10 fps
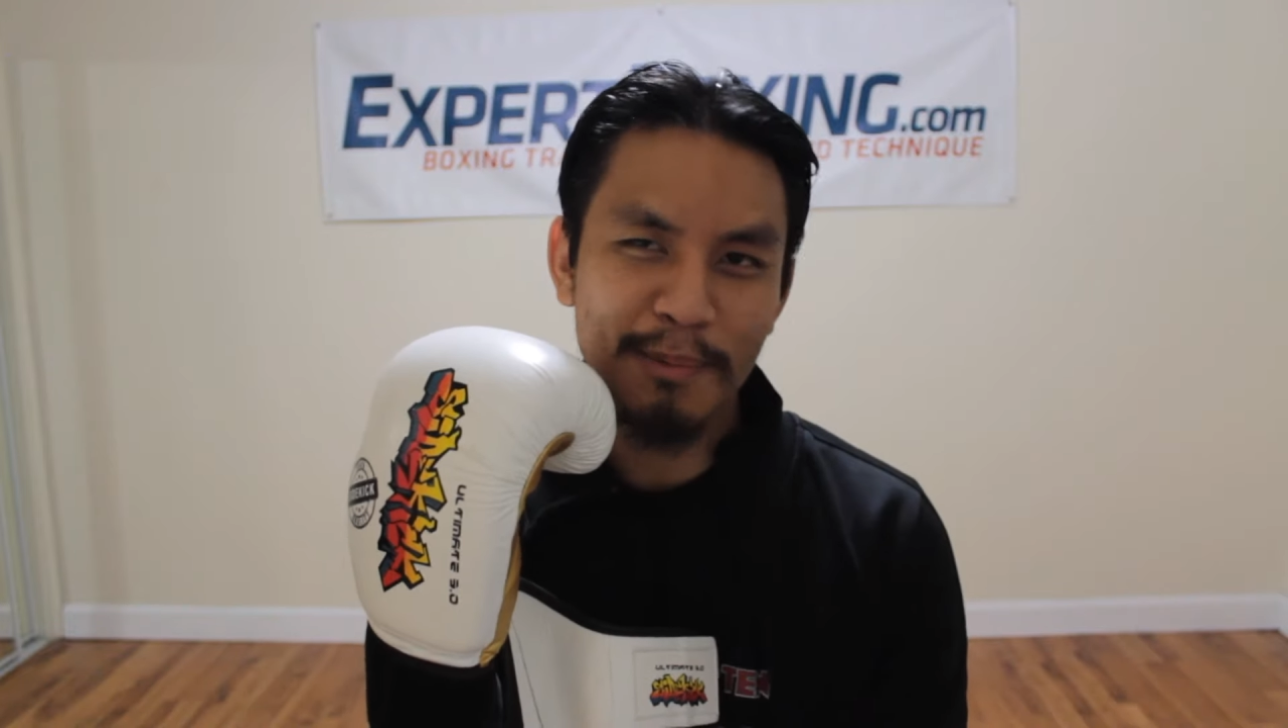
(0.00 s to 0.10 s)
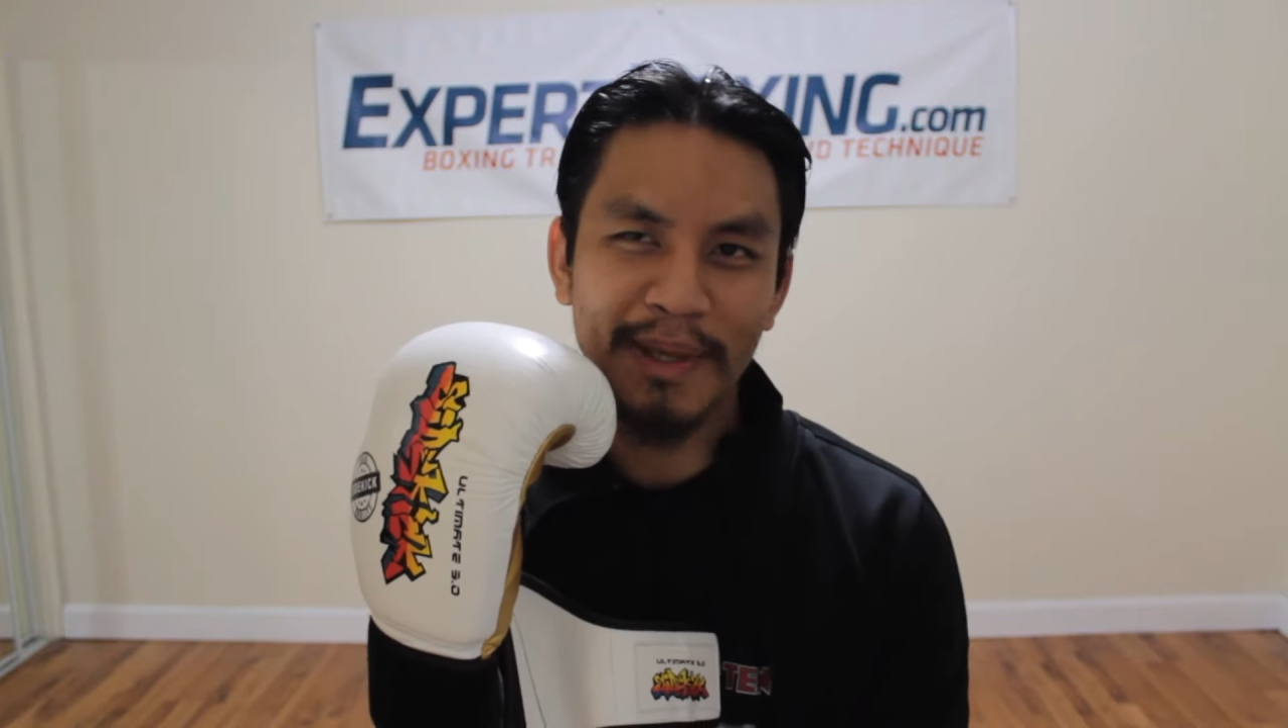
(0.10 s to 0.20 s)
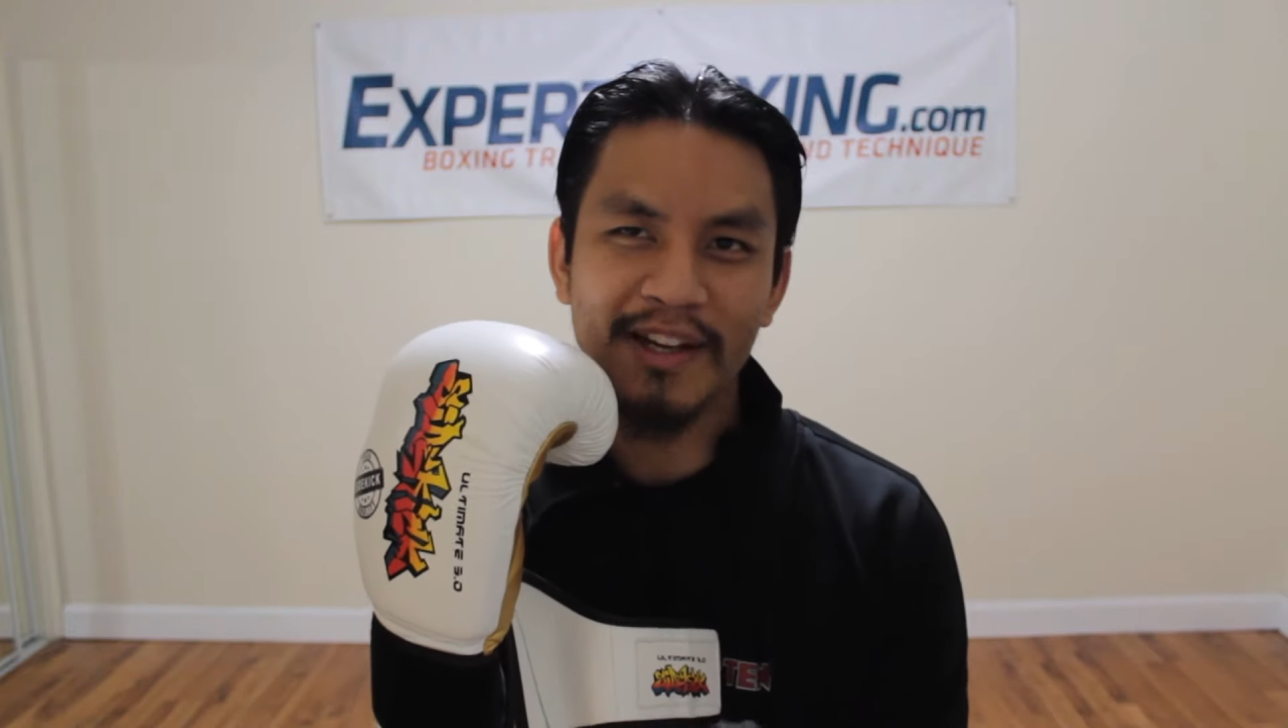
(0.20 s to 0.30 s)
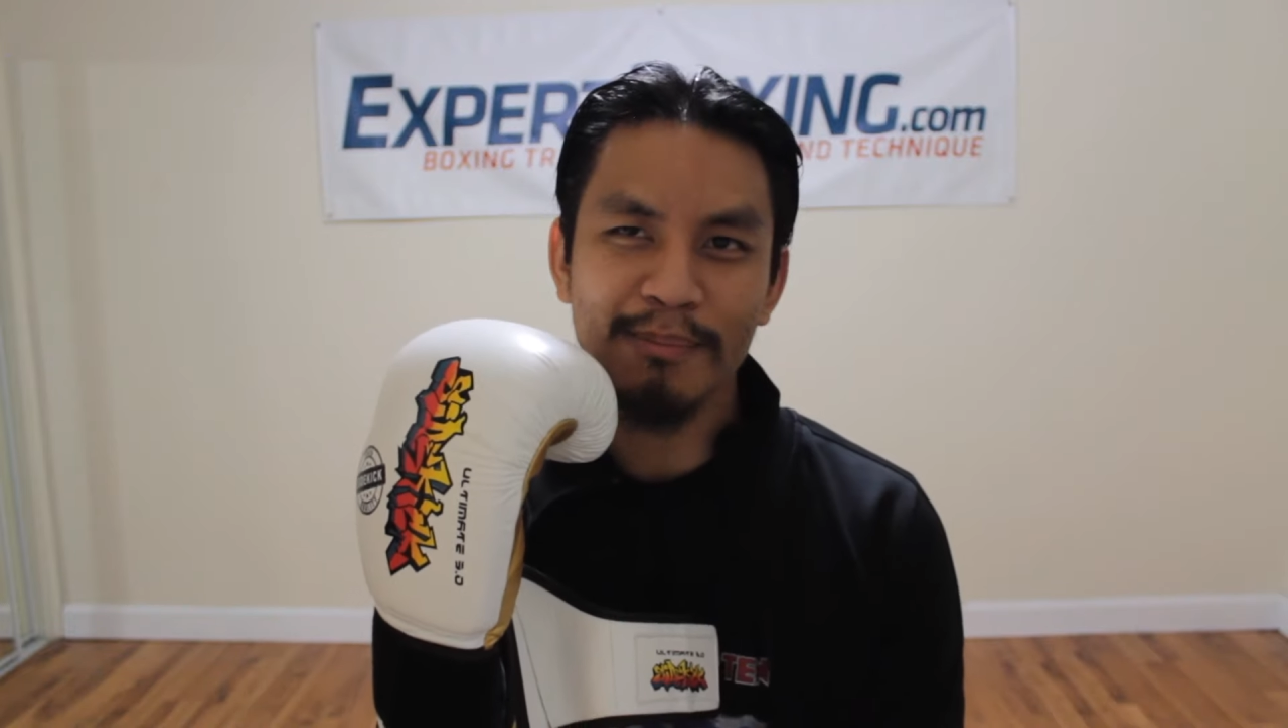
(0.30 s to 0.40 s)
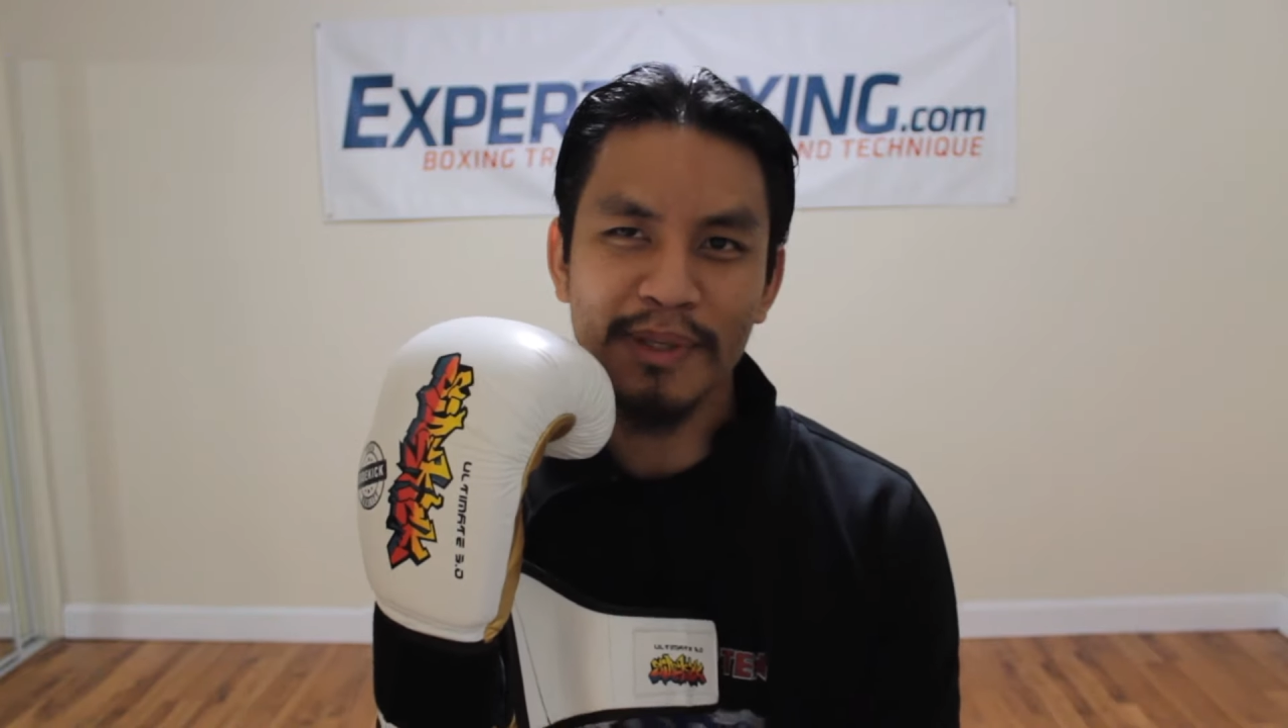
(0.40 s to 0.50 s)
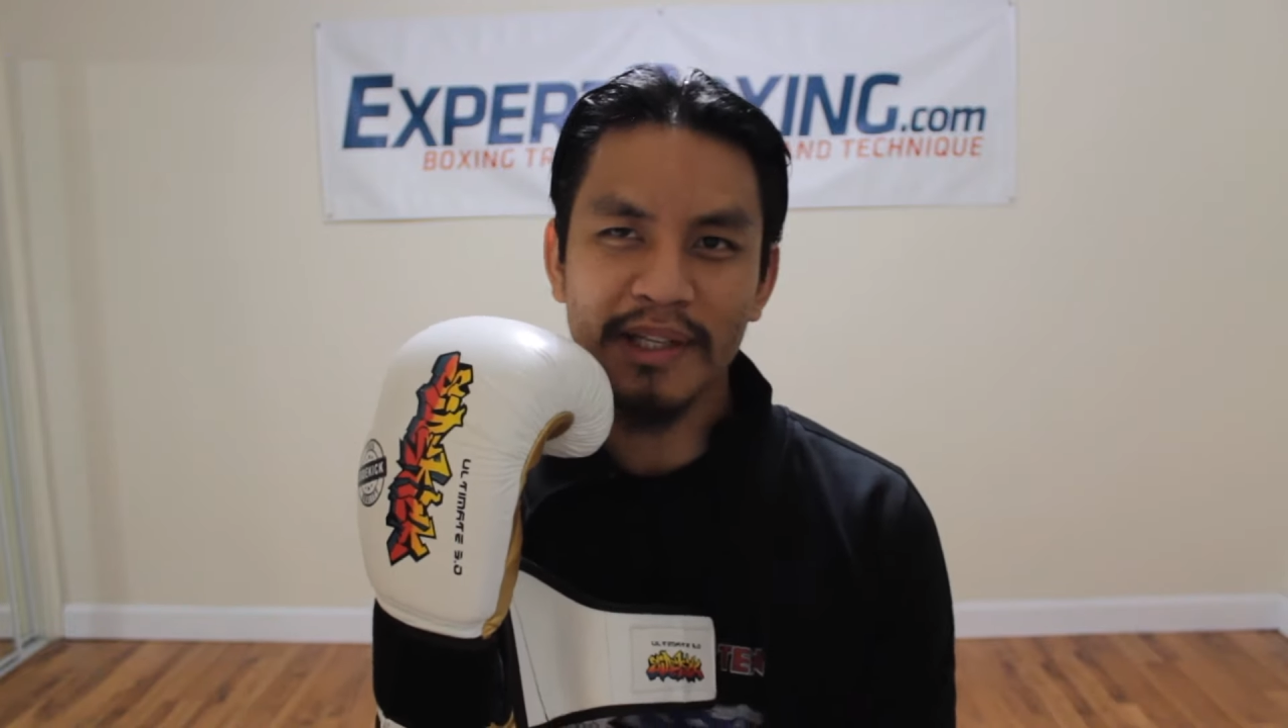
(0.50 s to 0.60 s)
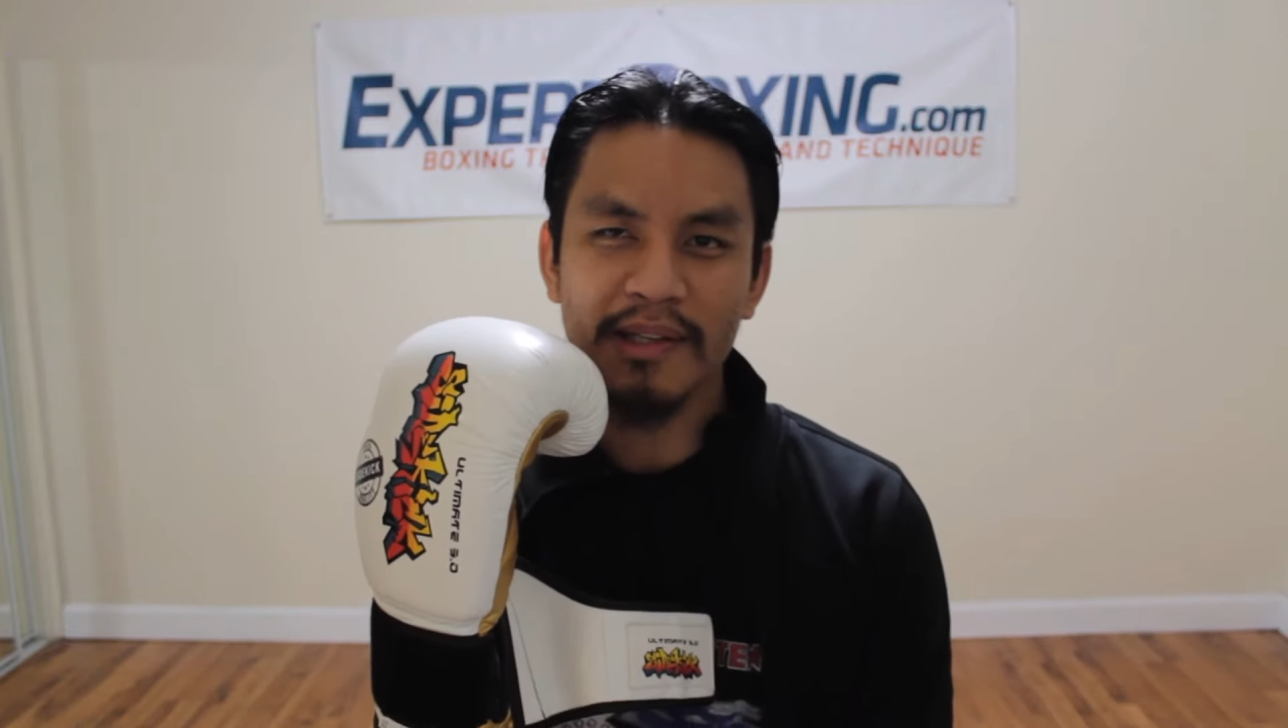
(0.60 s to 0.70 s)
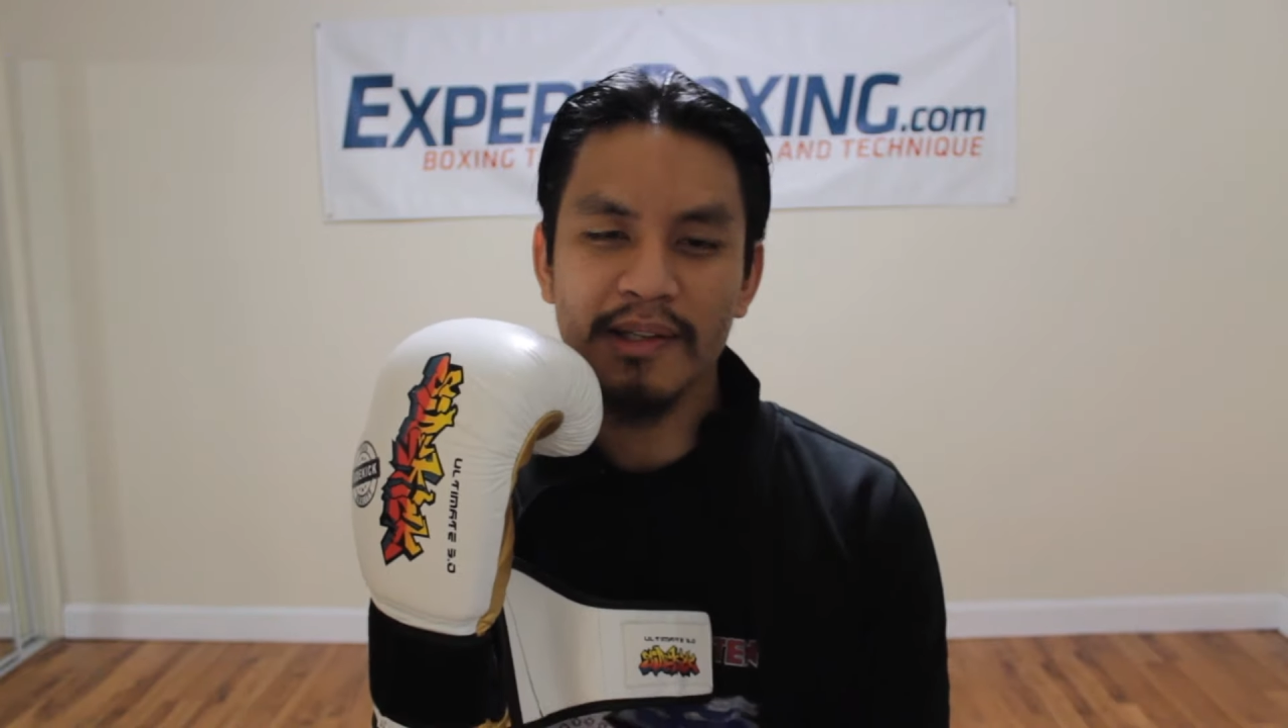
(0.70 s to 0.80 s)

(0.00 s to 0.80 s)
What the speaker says: MMA company.